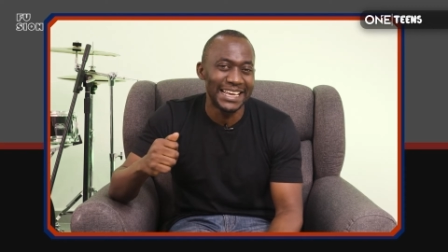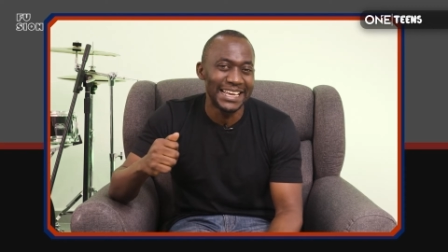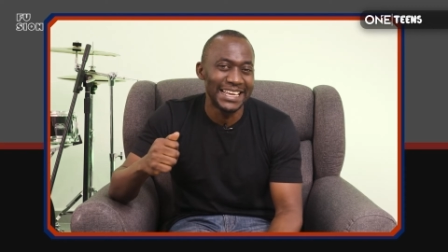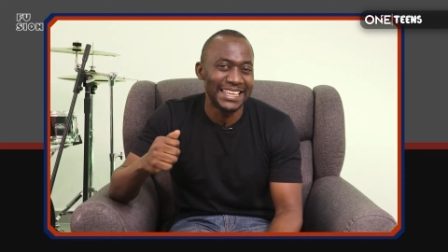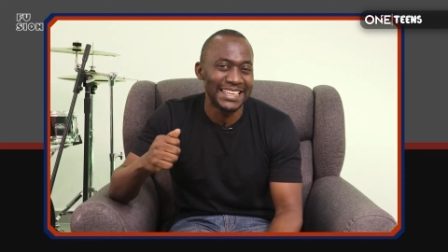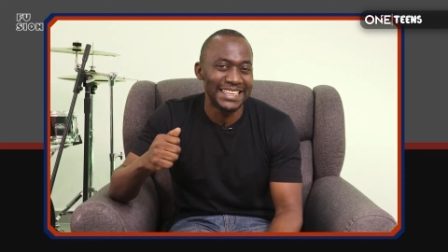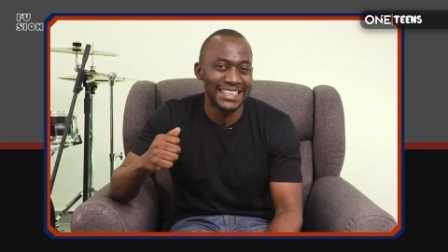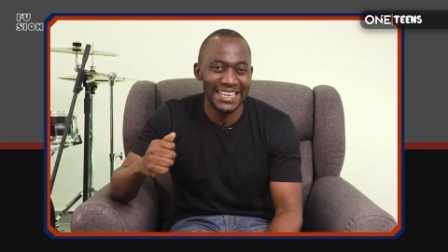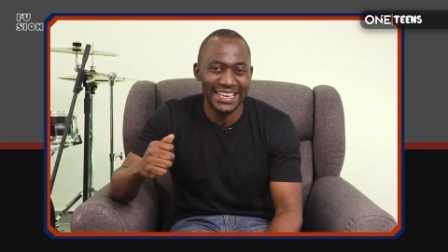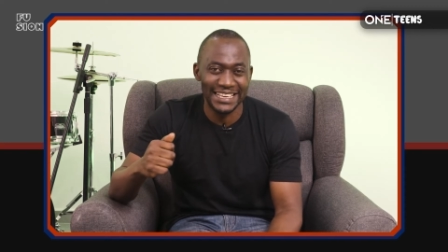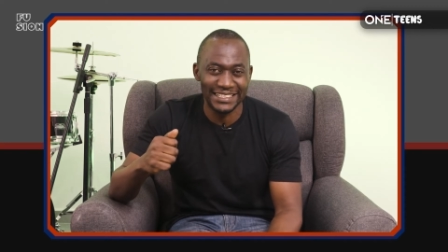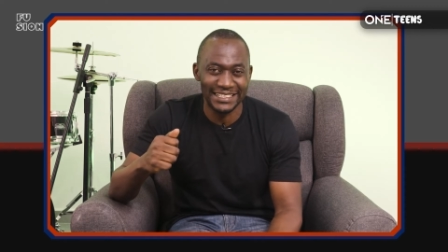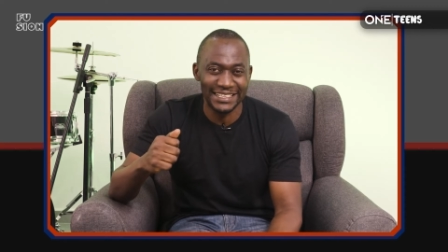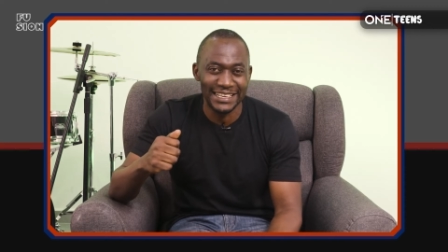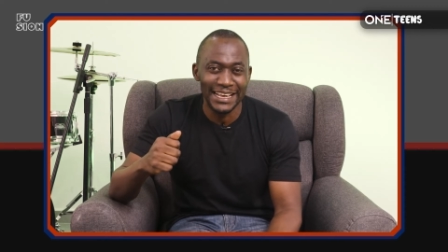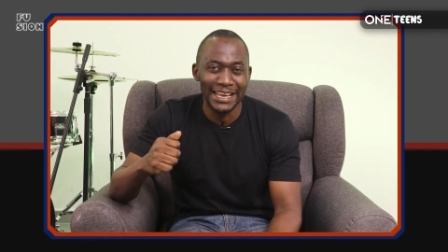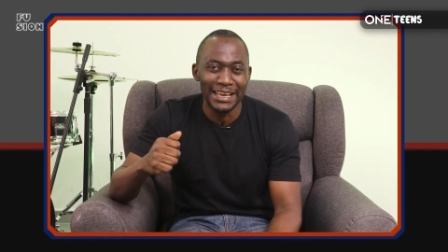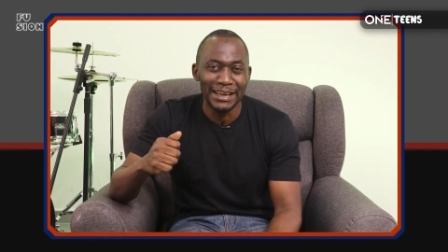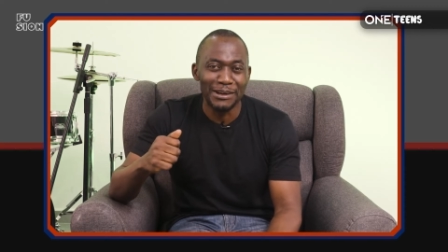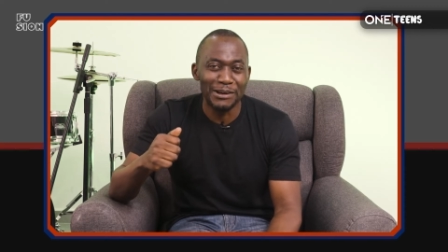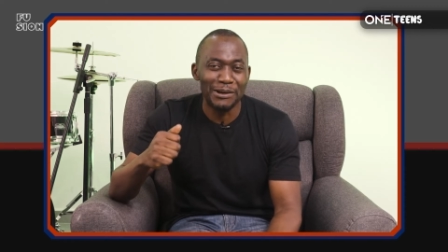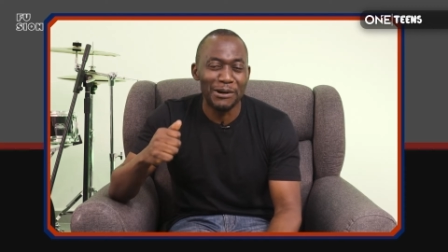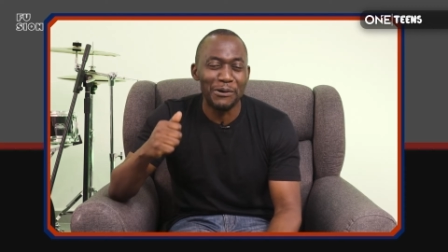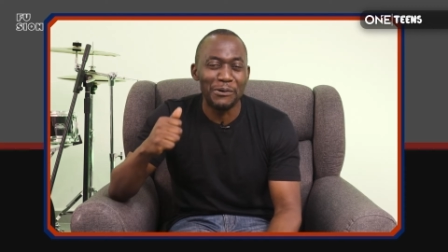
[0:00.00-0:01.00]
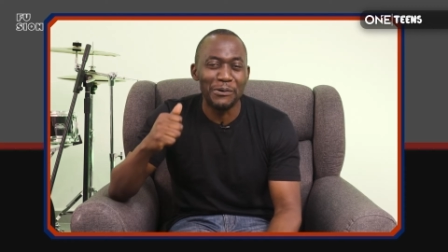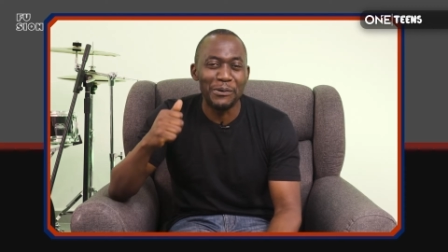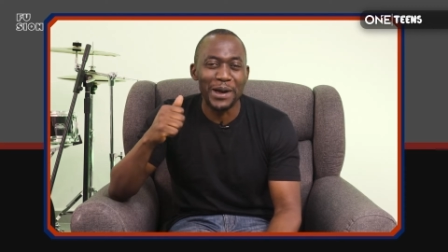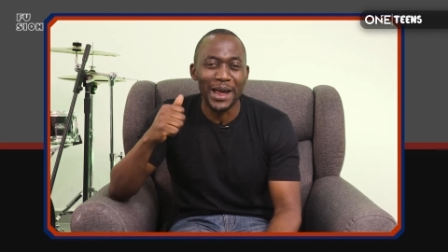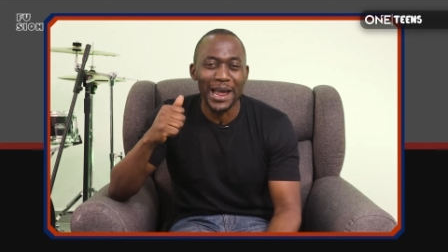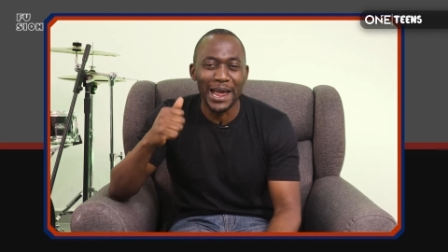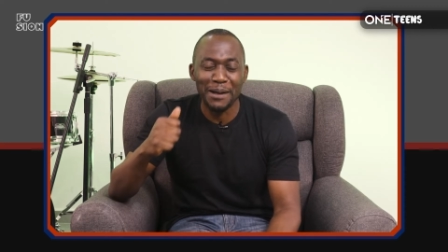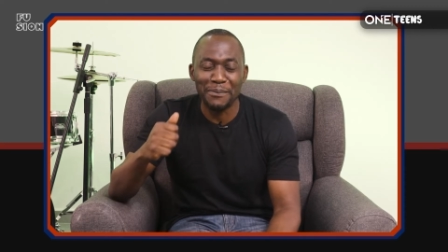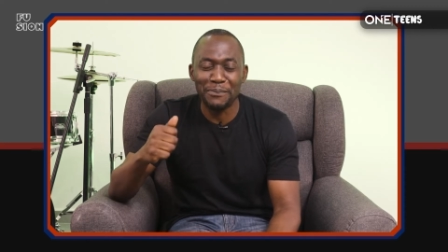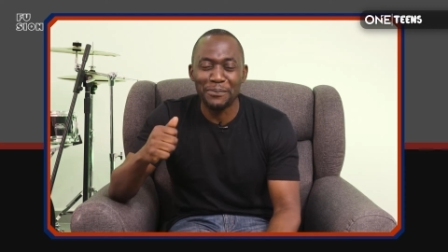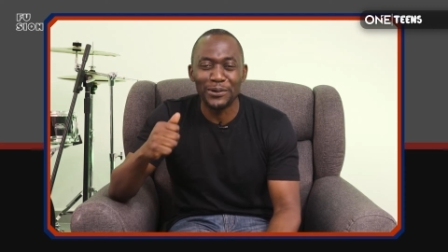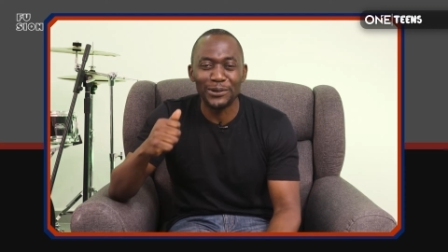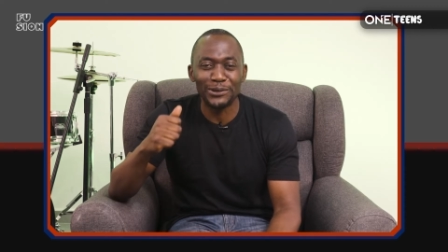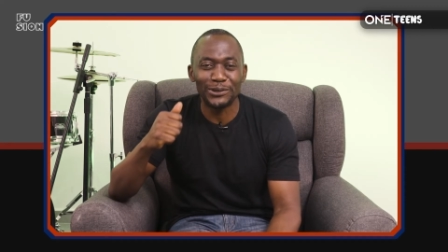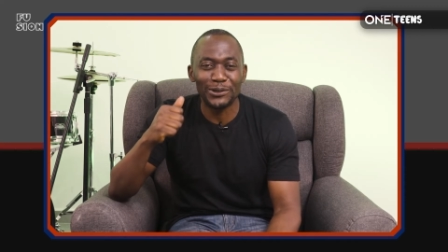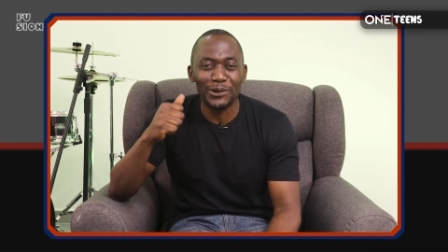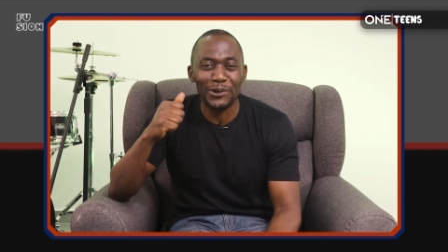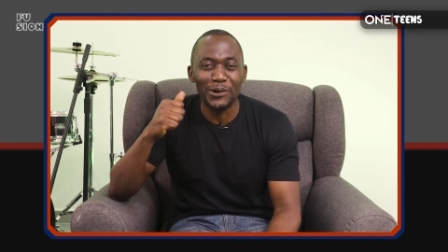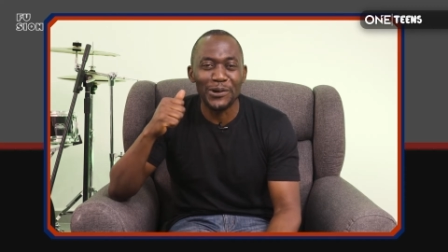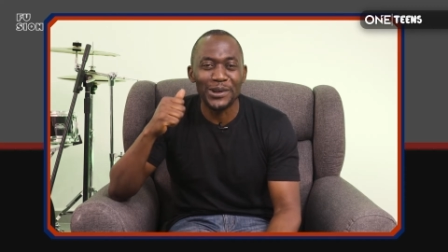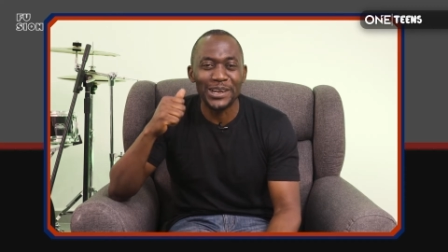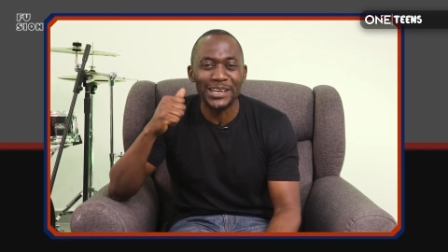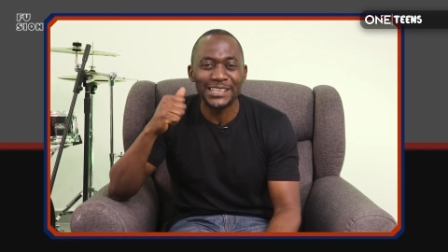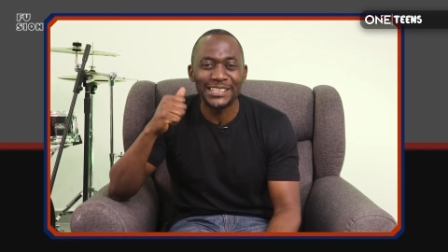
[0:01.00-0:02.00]
Yes, God will help us
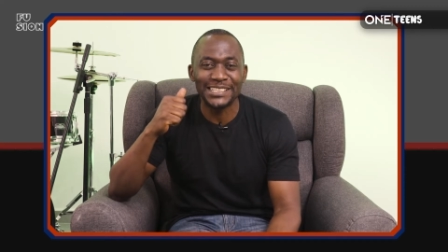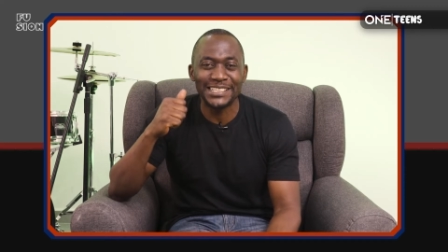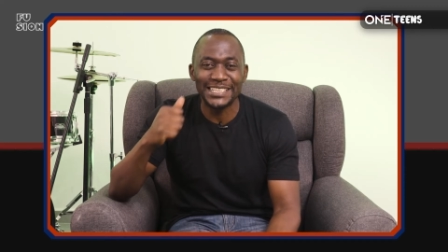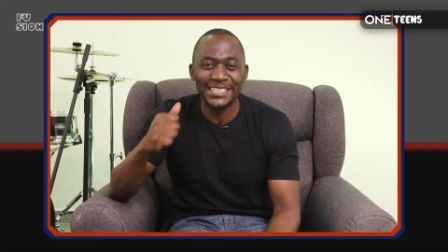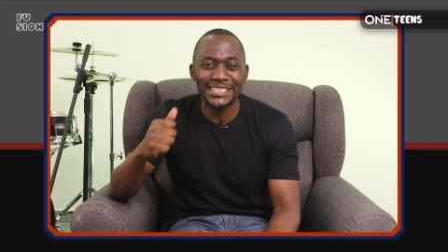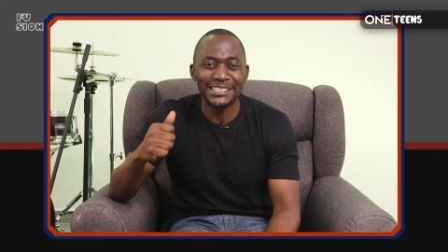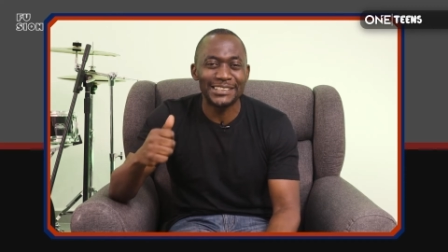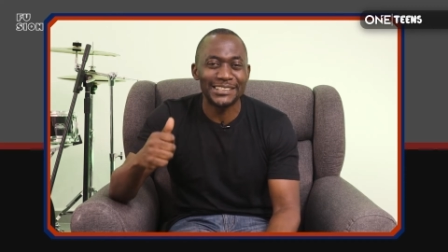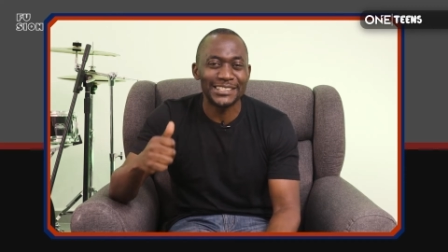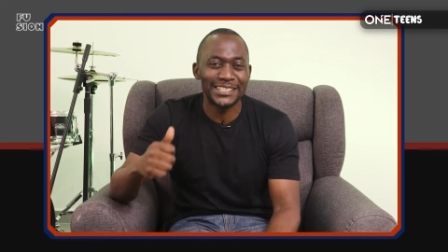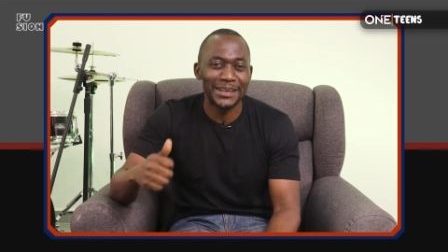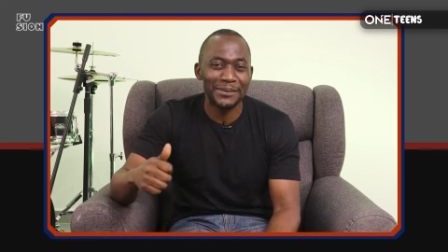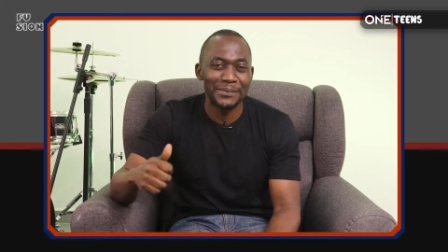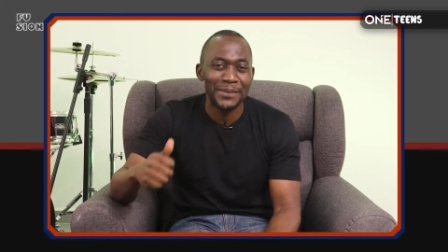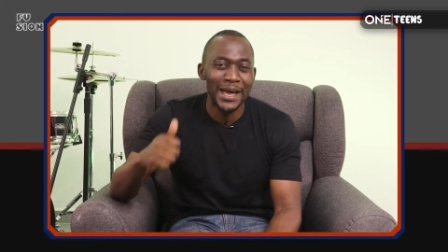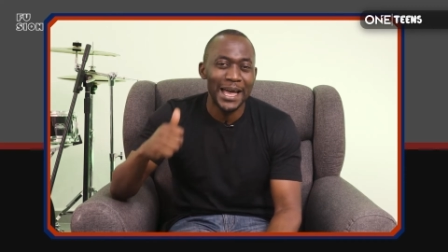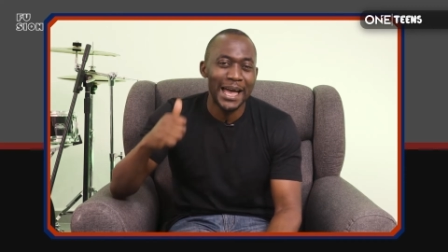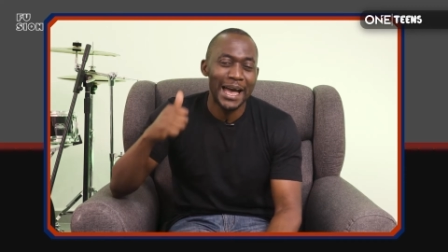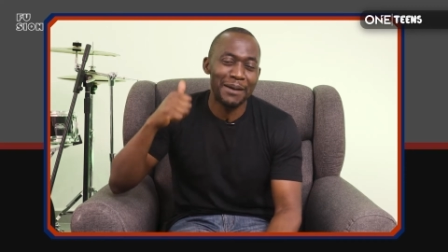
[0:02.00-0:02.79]
all in Jesus' name.